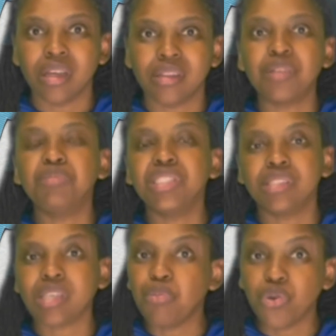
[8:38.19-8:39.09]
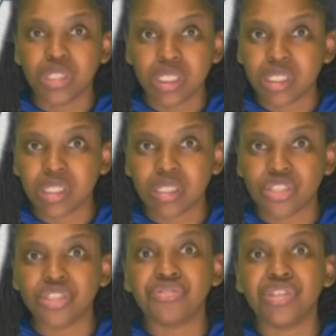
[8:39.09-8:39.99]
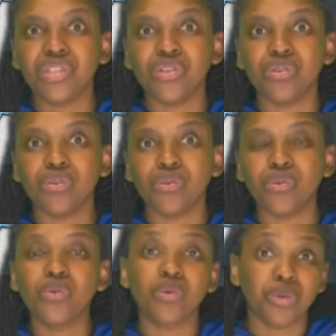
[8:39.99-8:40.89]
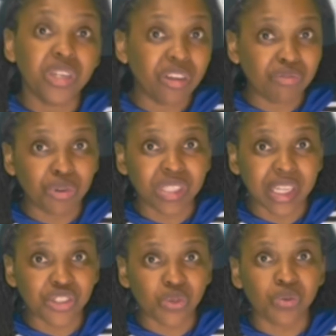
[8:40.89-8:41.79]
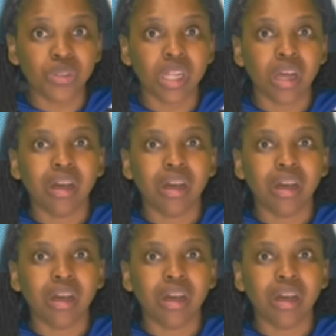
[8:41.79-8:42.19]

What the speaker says: That means some autistic children who could afford that school